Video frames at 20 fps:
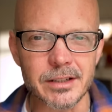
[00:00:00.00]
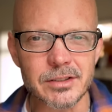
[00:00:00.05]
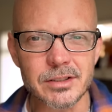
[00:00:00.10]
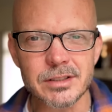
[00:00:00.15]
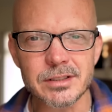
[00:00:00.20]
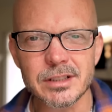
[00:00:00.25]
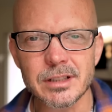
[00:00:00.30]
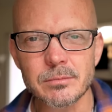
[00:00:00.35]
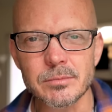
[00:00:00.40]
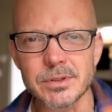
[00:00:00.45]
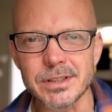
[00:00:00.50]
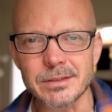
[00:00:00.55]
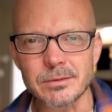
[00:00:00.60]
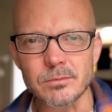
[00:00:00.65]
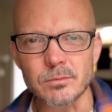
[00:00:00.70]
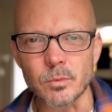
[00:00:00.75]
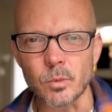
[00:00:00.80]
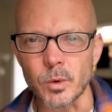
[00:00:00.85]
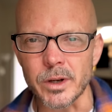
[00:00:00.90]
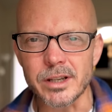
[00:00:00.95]
That just seems
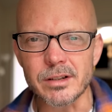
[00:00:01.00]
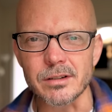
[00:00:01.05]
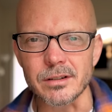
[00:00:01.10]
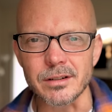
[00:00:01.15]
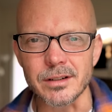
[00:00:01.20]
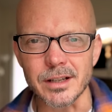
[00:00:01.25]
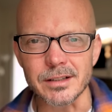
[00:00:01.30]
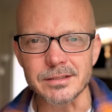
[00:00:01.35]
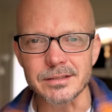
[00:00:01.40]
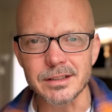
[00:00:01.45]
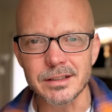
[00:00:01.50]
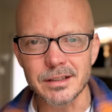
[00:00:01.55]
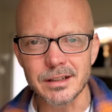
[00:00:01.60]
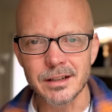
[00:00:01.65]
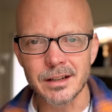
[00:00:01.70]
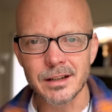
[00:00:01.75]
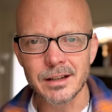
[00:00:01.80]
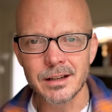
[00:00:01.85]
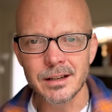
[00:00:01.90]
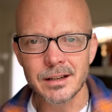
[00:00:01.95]
weird, doesn't it?
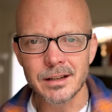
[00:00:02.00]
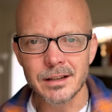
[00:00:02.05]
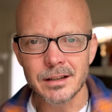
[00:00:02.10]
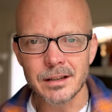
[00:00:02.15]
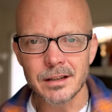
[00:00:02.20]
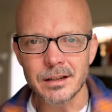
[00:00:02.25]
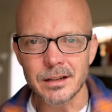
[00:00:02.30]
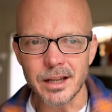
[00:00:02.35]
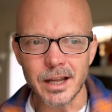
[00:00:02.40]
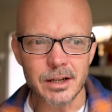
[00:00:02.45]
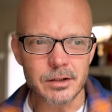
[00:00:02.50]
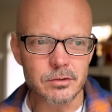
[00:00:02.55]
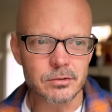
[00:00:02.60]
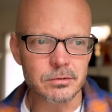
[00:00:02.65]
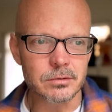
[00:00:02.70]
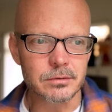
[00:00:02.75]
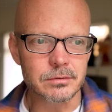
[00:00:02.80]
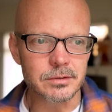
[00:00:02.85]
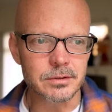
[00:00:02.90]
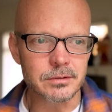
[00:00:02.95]
A
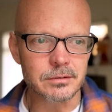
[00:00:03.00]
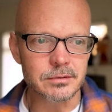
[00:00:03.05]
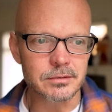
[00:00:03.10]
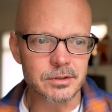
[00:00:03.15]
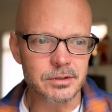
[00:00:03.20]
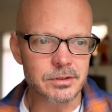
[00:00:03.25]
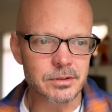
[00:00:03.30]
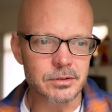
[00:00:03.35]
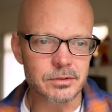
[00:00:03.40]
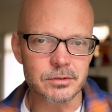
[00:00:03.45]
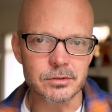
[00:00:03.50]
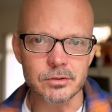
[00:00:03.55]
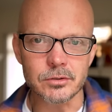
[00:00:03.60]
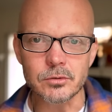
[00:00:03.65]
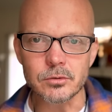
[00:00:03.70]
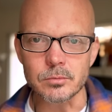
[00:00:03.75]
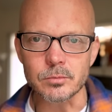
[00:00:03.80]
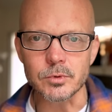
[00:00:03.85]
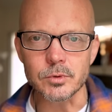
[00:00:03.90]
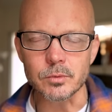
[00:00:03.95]
natural just
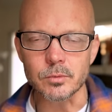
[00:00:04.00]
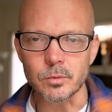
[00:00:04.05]
assumes